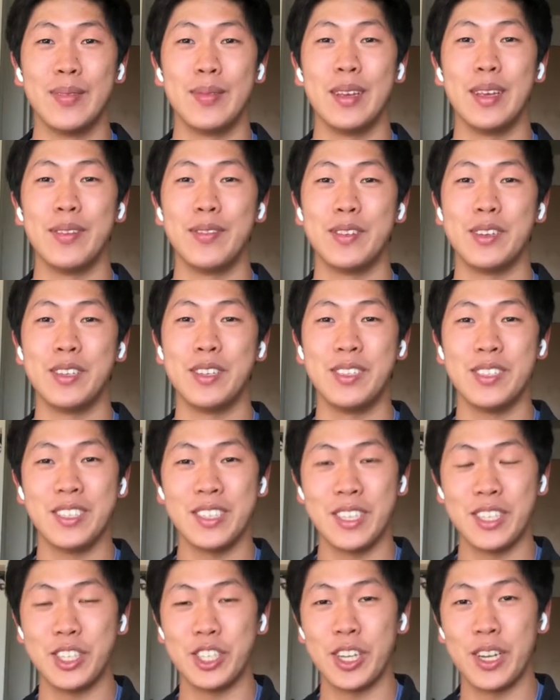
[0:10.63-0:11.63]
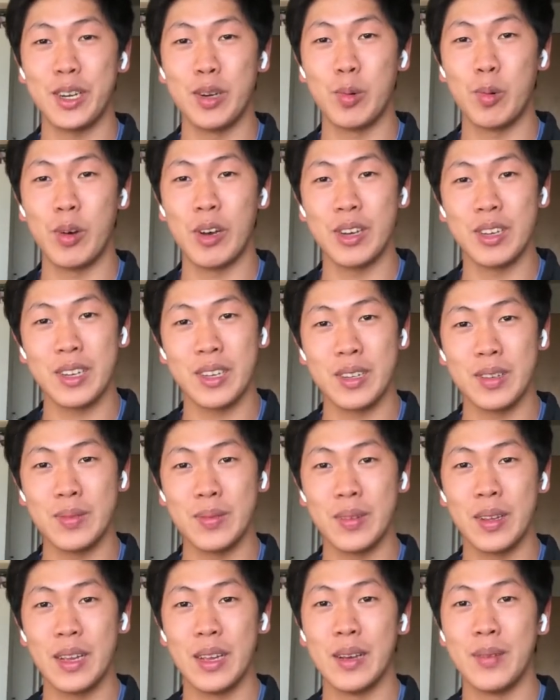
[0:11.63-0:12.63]
If you're new to the channel,
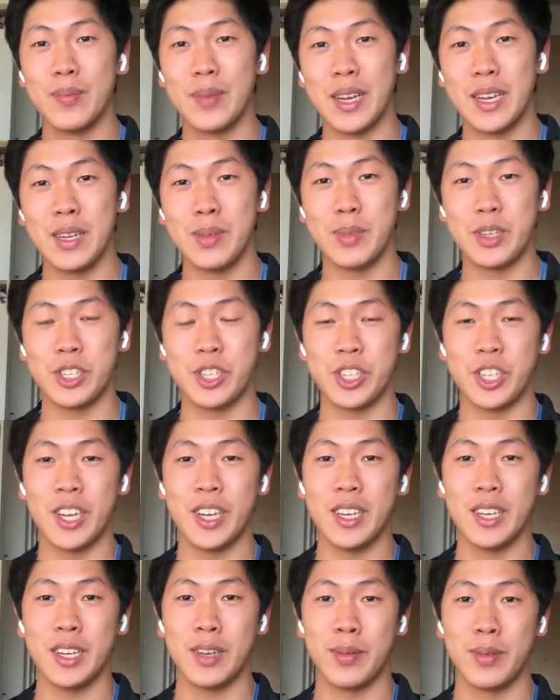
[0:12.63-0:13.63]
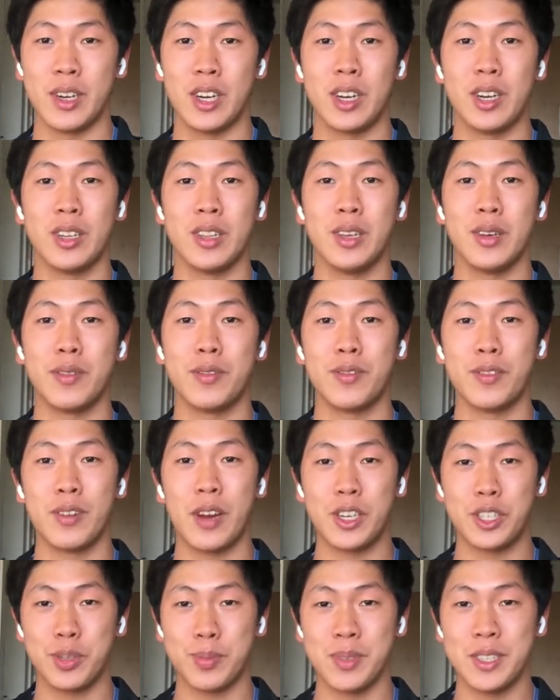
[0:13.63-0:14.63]
welcome. My name is Shane. I'm currently a
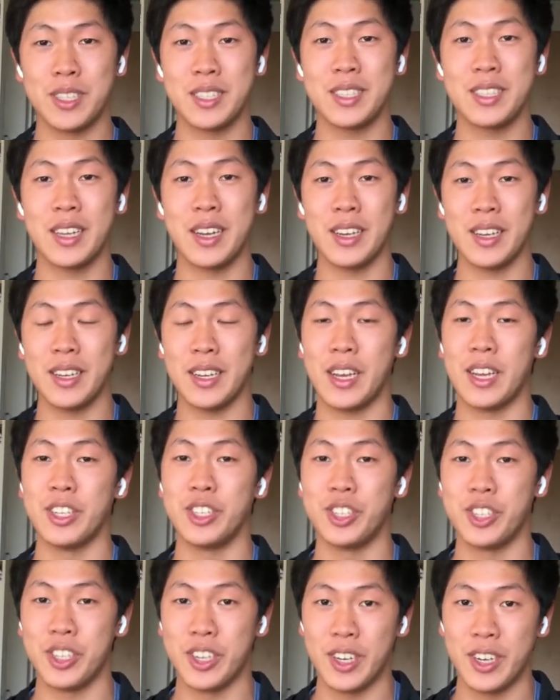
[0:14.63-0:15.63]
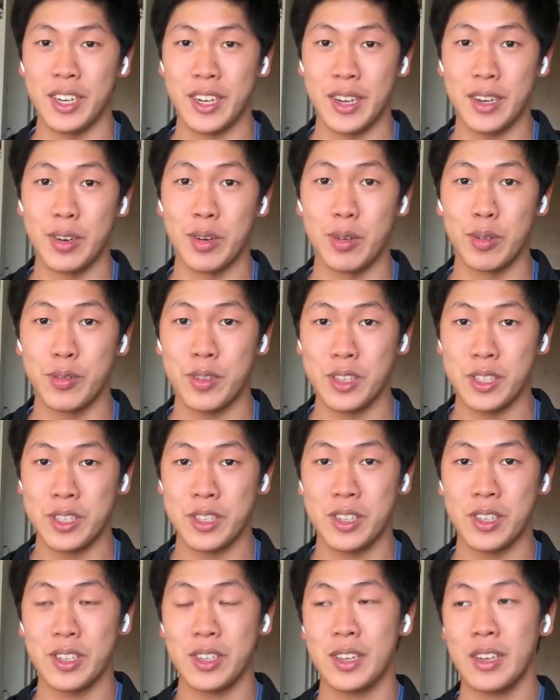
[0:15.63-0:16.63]
freshman studying engineering at
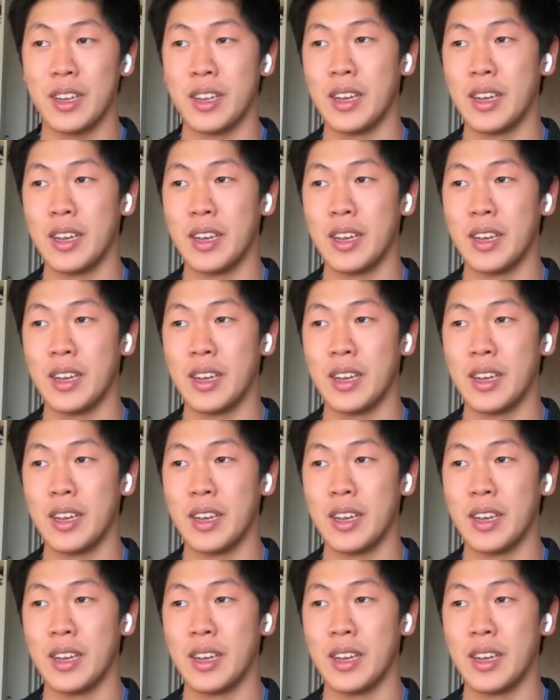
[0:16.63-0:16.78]
Northeastern.